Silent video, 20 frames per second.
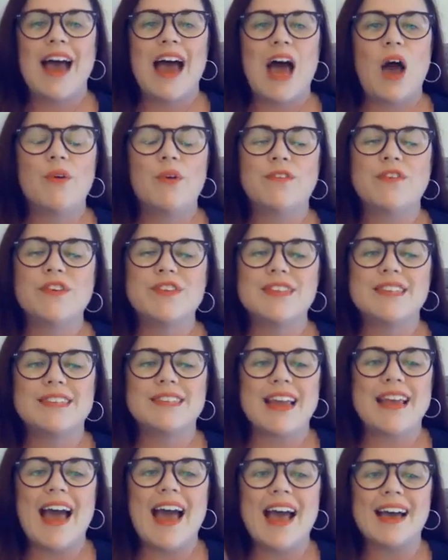However, the
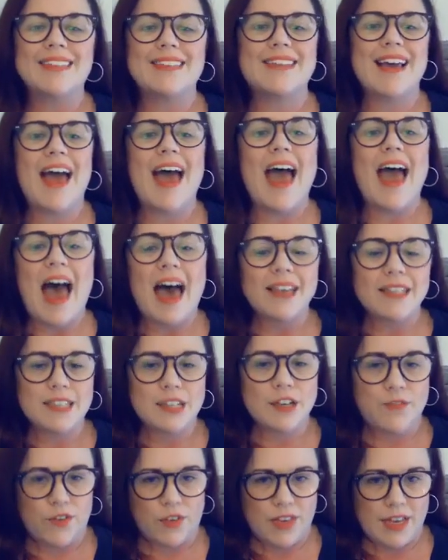state has to ask
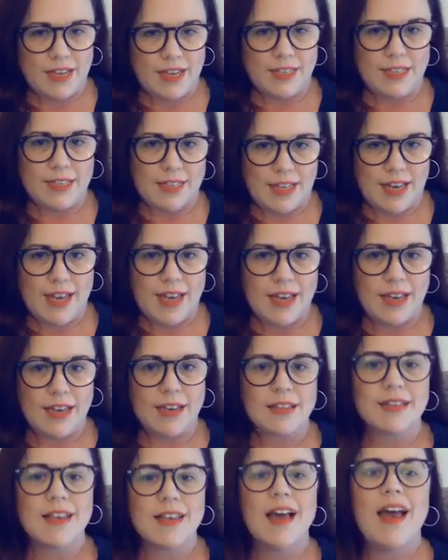for these
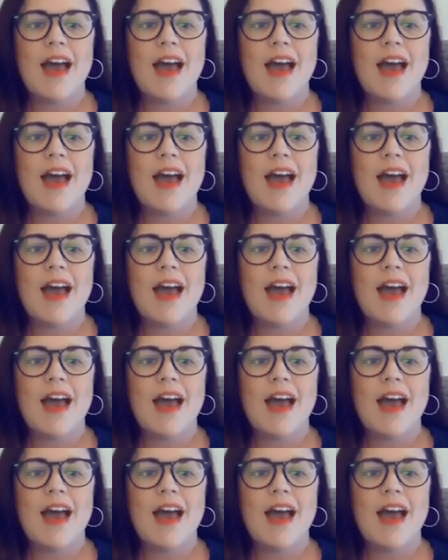things